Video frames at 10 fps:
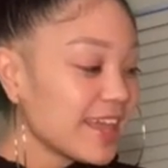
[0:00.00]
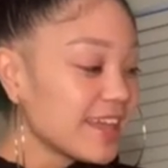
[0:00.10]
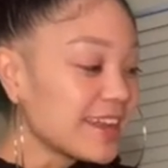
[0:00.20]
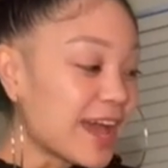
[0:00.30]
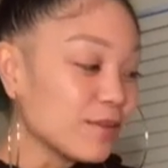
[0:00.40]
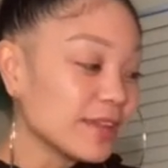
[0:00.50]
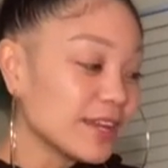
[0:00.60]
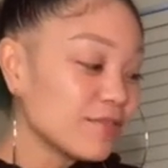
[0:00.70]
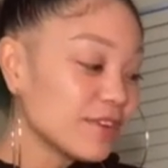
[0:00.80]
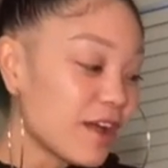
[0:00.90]
An outline
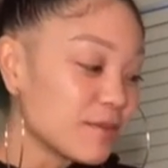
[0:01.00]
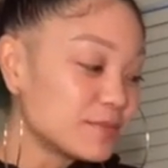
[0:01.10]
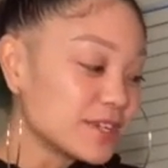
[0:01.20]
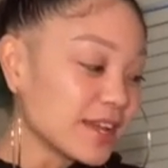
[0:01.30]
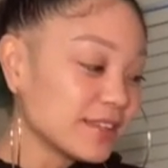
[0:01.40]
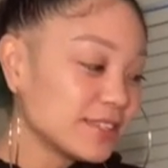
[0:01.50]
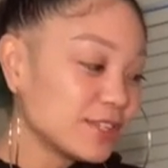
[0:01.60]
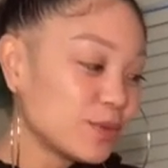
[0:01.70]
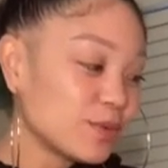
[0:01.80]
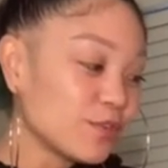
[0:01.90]
of an object
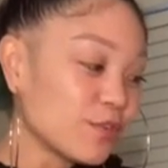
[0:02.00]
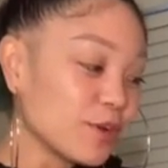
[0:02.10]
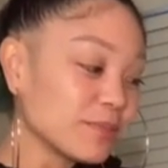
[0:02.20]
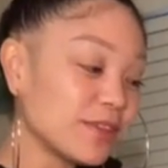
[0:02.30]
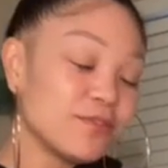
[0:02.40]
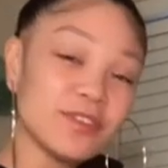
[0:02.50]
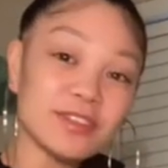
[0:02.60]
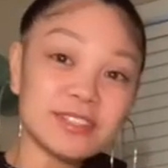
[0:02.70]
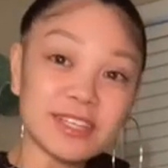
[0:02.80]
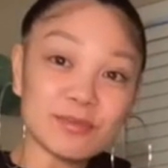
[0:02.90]
uniformly
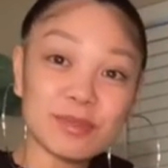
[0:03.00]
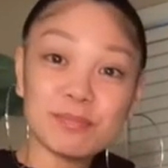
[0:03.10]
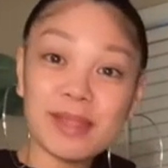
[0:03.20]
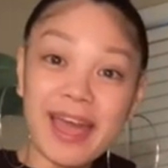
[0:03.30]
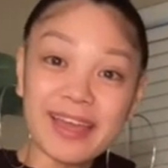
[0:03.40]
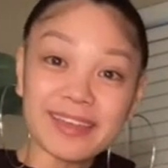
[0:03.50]
filled in with black.